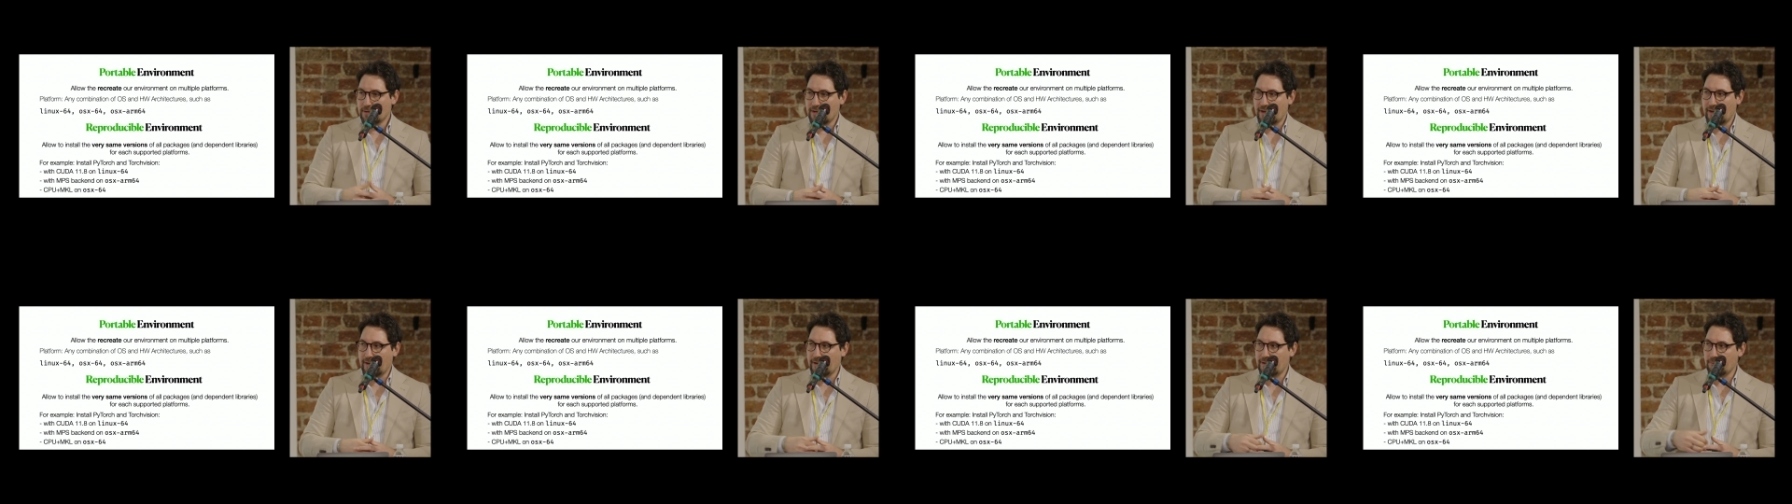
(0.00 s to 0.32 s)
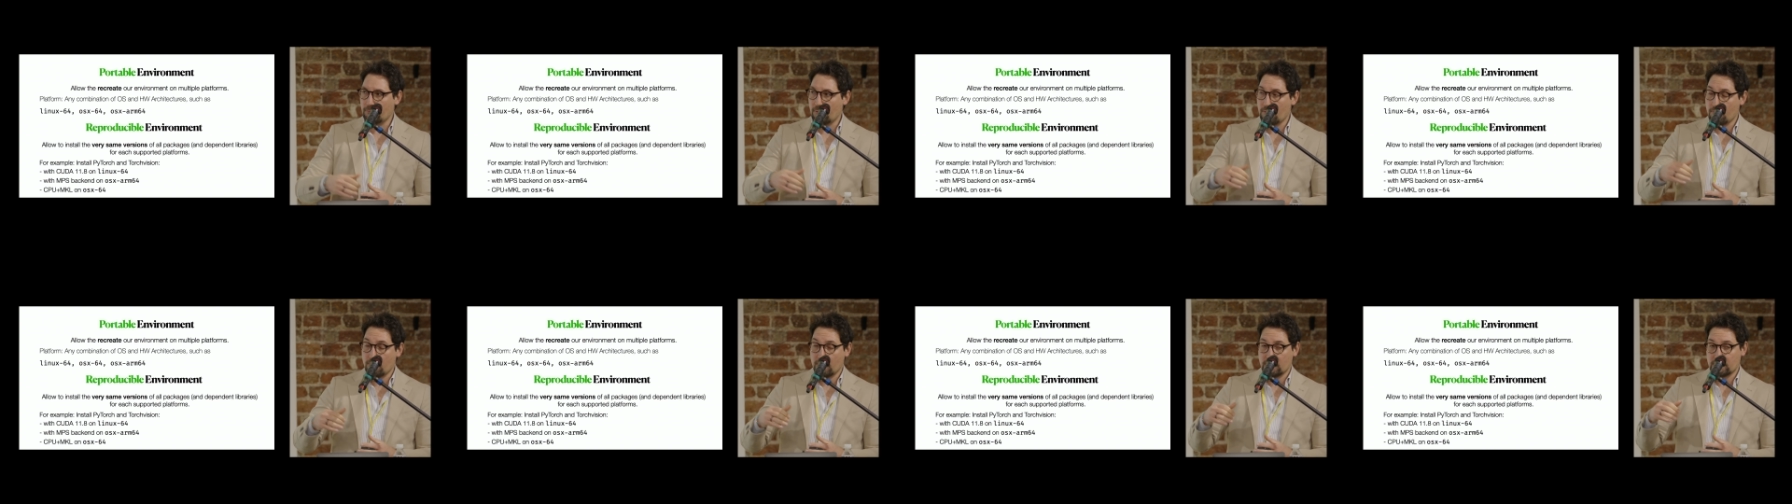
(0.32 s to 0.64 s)

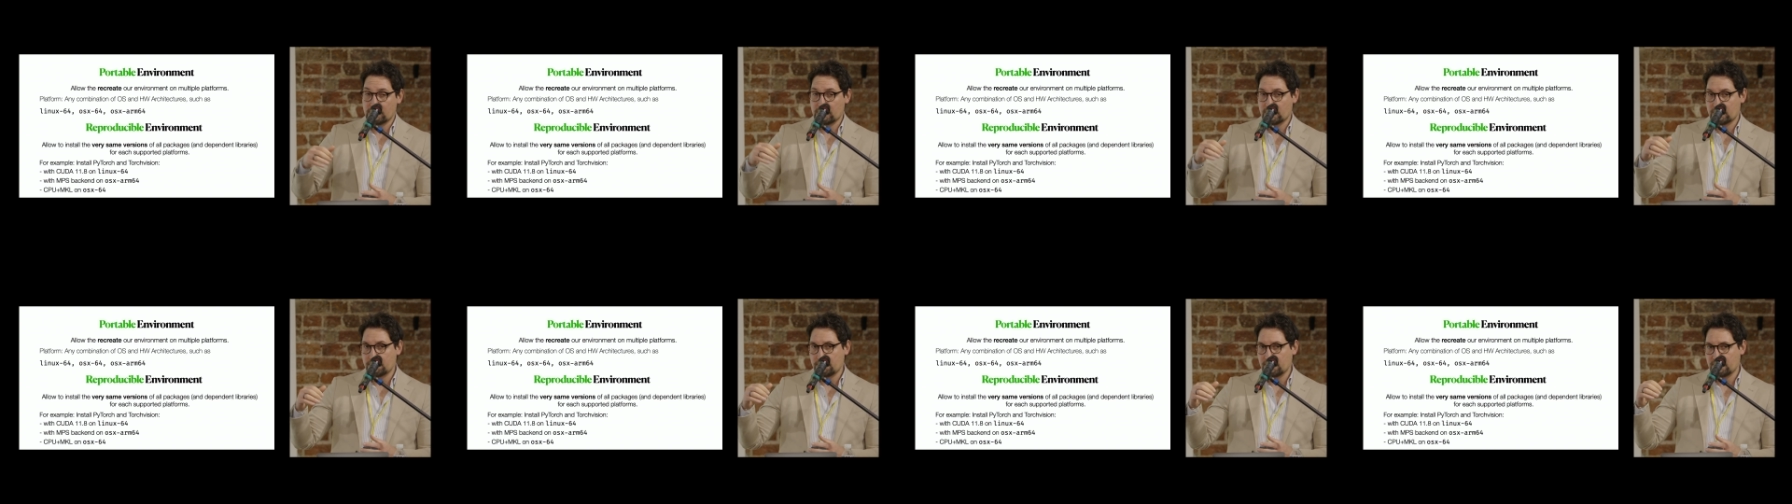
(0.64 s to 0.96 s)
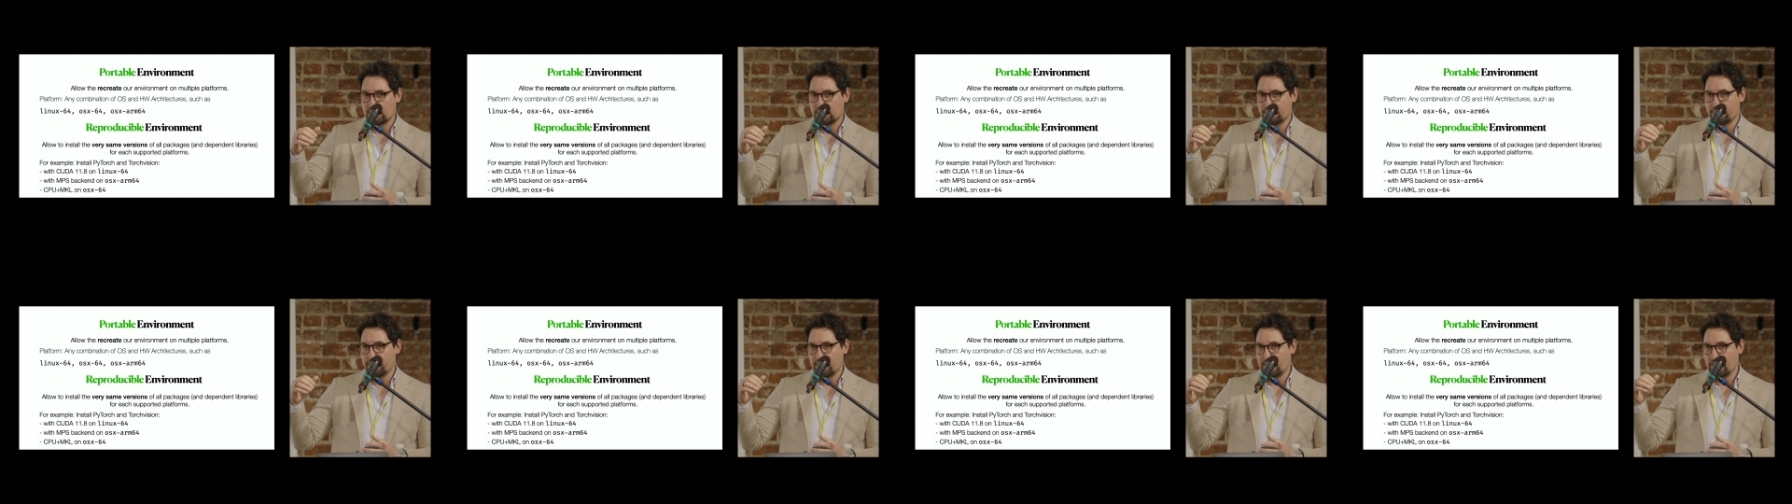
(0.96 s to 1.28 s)
and we want to
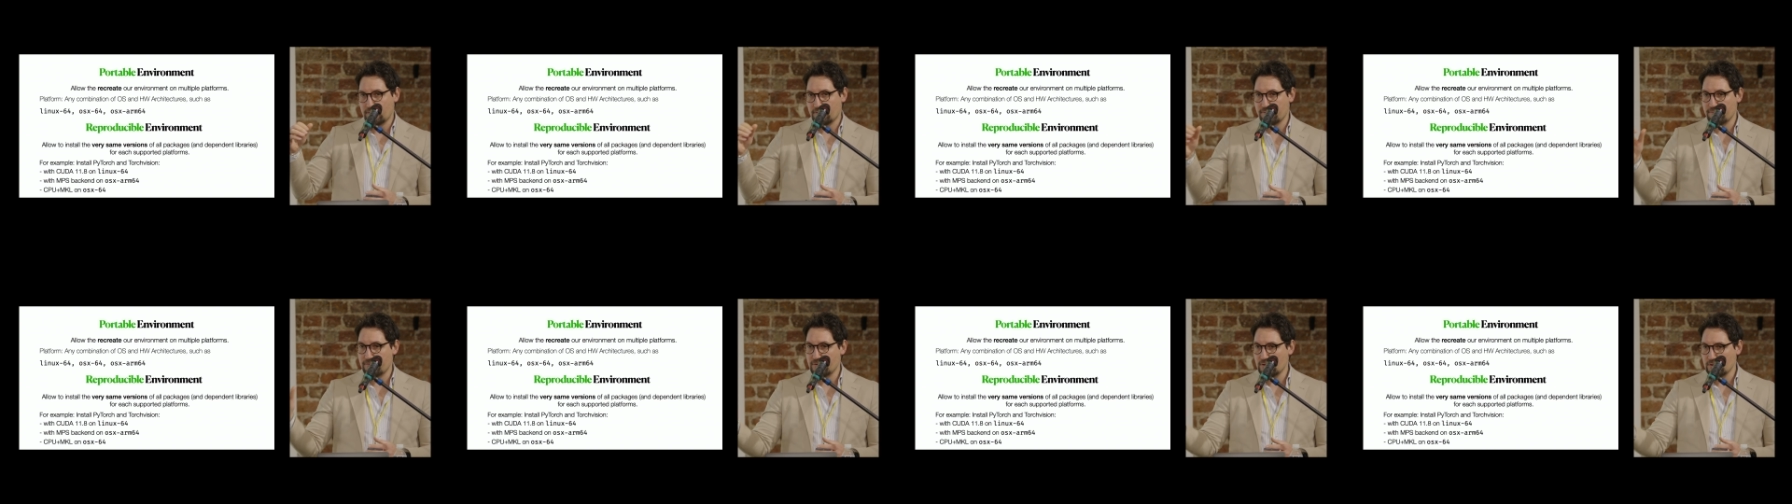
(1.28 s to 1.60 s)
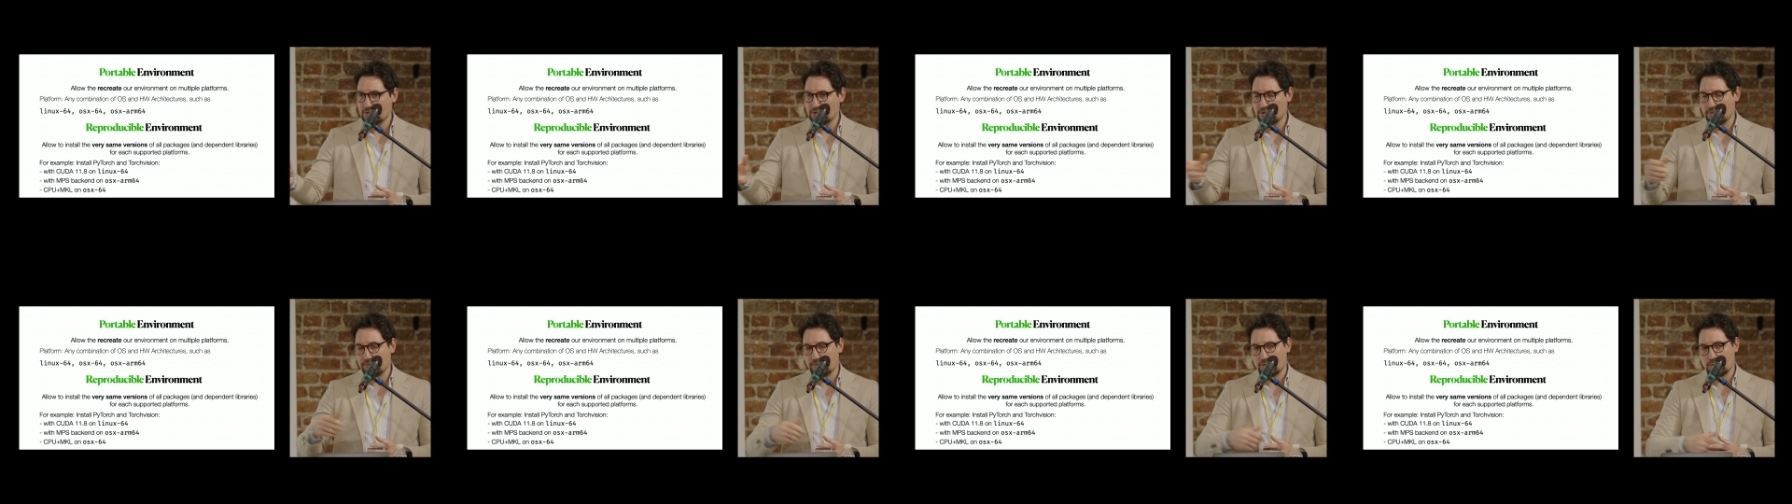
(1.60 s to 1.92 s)
specify the
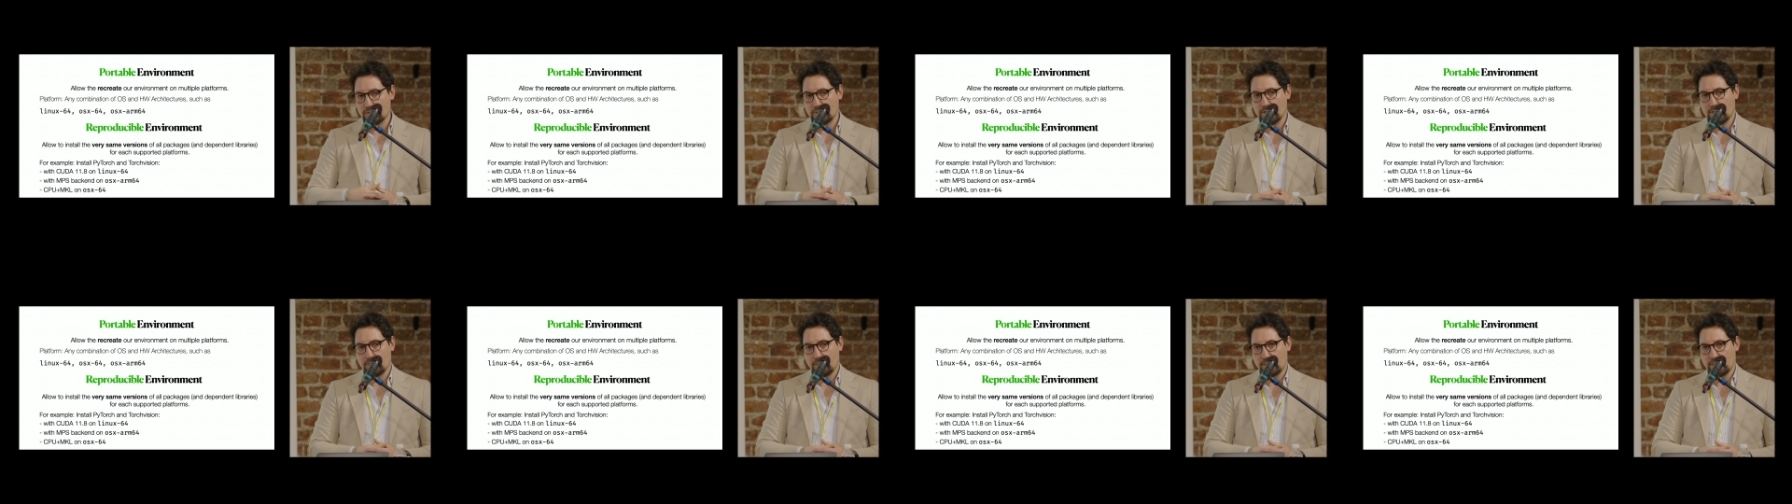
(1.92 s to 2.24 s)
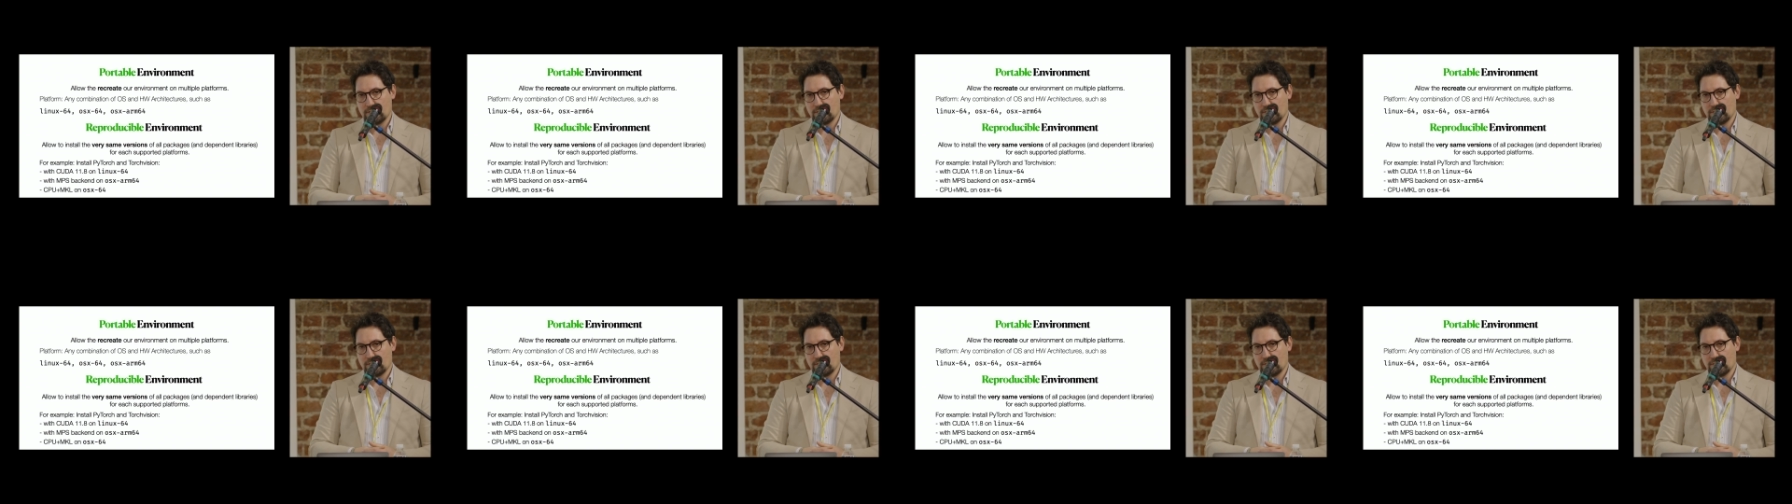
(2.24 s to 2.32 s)
version of CUDA we're